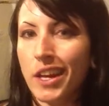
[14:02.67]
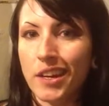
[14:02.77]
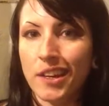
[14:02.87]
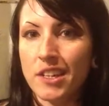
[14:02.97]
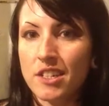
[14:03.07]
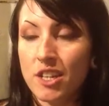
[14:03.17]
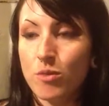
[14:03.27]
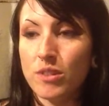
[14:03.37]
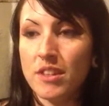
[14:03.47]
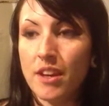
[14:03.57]
like a
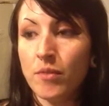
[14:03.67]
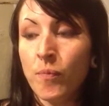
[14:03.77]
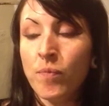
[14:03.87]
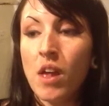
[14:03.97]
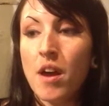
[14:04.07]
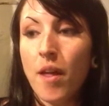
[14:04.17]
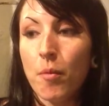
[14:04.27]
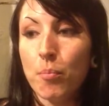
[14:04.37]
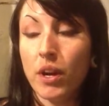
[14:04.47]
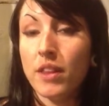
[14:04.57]
continuous thing,
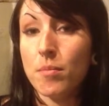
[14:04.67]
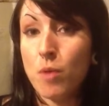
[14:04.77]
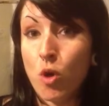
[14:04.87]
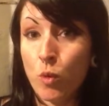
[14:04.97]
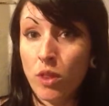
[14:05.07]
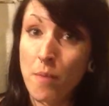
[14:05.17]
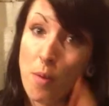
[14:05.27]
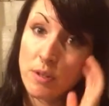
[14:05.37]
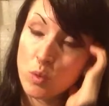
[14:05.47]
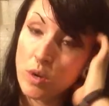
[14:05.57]
but in the
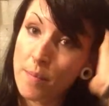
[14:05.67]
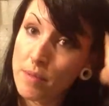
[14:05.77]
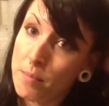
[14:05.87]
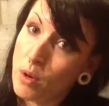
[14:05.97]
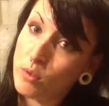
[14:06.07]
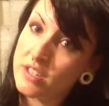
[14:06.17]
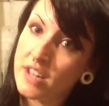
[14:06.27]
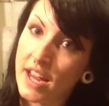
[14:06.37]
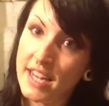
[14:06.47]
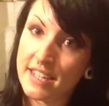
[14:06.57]
moments when I'm the most,
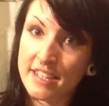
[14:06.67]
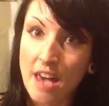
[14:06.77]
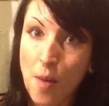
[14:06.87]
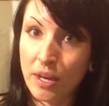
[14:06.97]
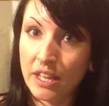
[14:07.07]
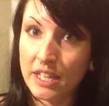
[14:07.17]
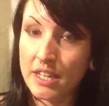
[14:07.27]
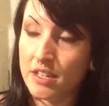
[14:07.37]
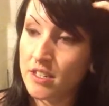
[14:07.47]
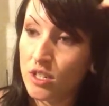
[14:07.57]
I guess, chemically
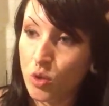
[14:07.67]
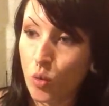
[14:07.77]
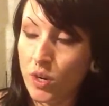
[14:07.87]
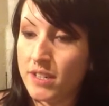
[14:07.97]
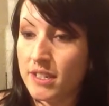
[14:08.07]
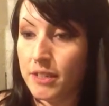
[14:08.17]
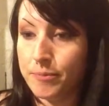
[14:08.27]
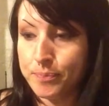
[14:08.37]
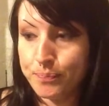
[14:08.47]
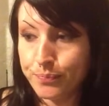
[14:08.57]
disoriented,
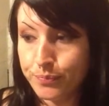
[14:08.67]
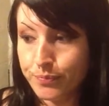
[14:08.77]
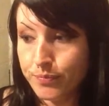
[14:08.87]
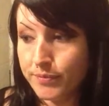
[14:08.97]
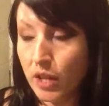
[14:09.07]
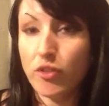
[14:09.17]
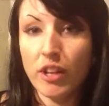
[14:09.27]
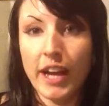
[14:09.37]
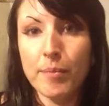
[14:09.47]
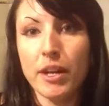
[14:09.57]
for
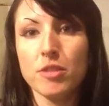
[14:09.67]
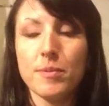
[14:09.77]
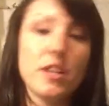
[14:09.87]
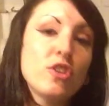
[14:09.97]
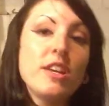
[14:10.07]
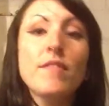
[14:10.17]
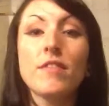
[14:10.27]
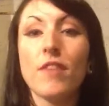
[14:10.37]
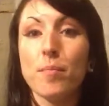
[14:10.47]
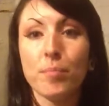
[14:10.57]
lack of a better explanation, even
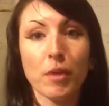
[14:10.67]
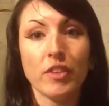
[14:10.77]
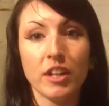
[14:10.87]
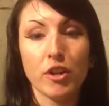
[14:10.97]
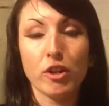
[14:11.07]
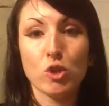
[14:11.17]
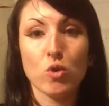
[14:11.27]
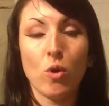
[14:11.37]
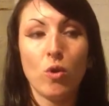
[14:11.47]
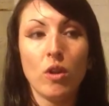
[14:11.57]
if I'm perfectly under
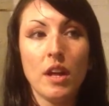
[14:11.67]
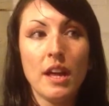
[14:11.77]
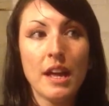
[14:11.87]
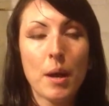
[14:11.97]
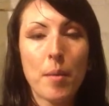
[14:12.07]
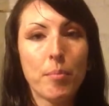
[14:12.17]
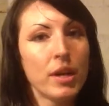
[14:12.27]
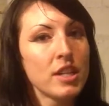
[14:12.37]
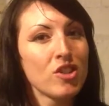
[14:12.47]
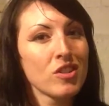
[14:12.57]
control, but
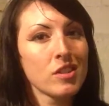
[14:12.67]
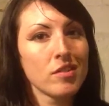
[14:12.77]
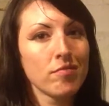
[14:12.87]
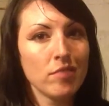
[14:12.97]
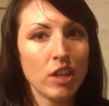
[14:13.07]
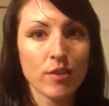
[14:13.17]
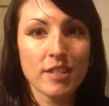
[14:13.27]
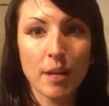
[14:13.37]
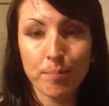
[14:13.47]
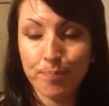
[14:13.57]
it's just, you know,
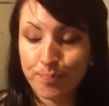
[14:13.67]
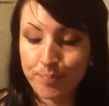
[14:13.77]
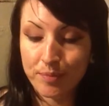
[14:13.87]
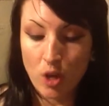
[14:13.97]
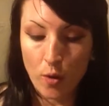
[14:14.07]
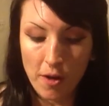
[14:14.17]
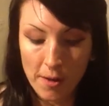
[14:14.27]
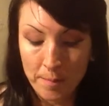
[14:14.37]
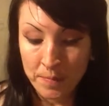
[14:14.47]
something's going on,